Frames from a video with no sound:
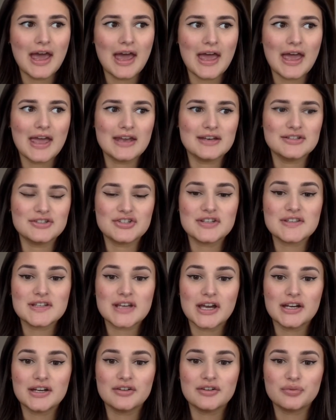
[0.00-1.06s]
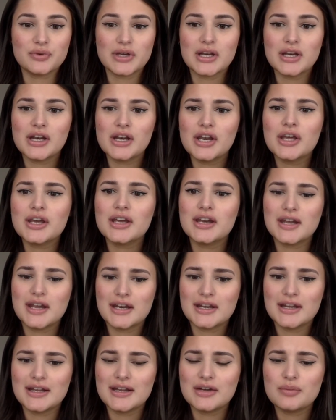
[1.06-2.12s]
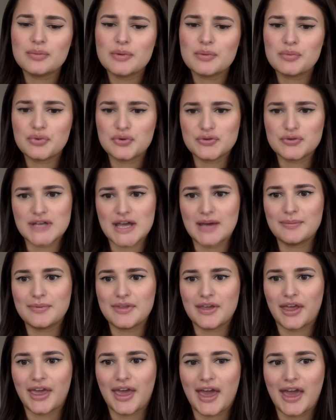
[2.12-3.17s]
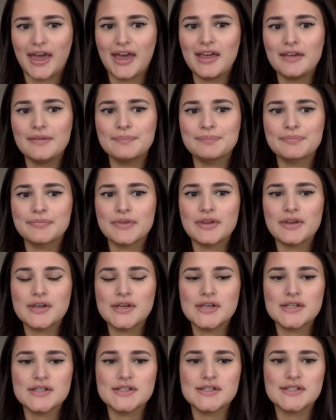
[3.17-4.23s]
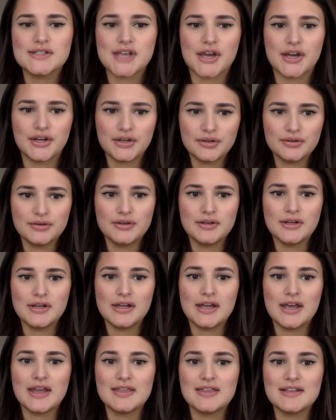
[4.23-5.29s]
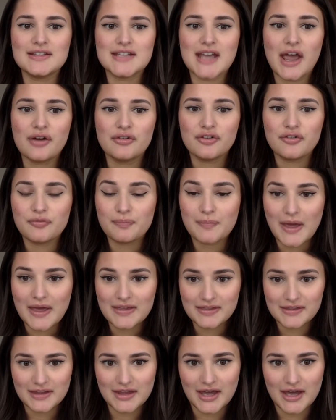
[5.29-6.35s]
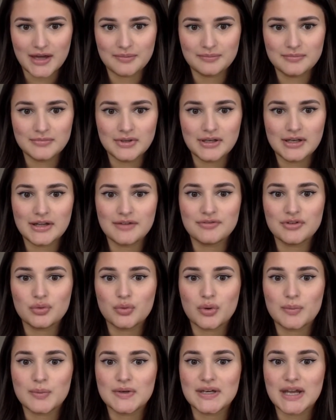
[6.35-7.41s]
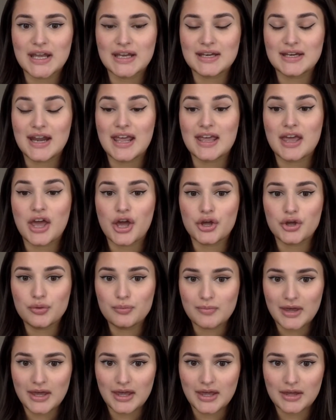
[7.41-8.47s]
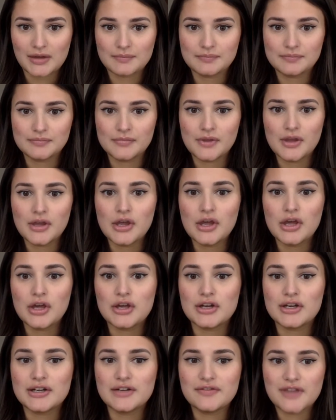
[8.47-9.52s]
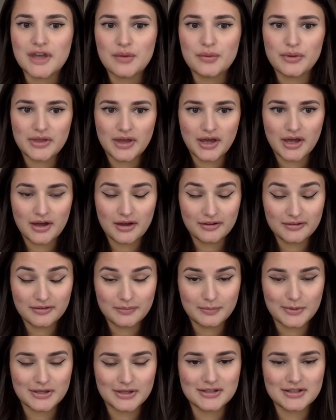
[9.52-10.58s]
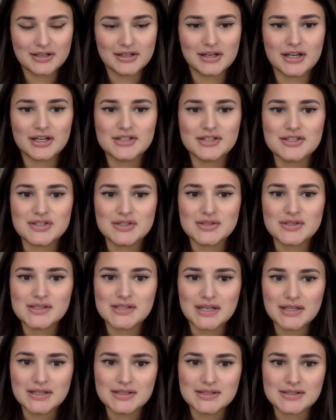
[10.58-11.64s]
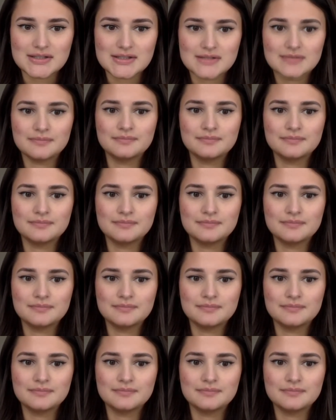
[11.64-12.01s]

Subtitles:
and just kind of, we're going to look at it in a little bit more depth, okay? So, in the town of Bethlehem lived a woman named Naomi, who lived there with her husband and her two sons.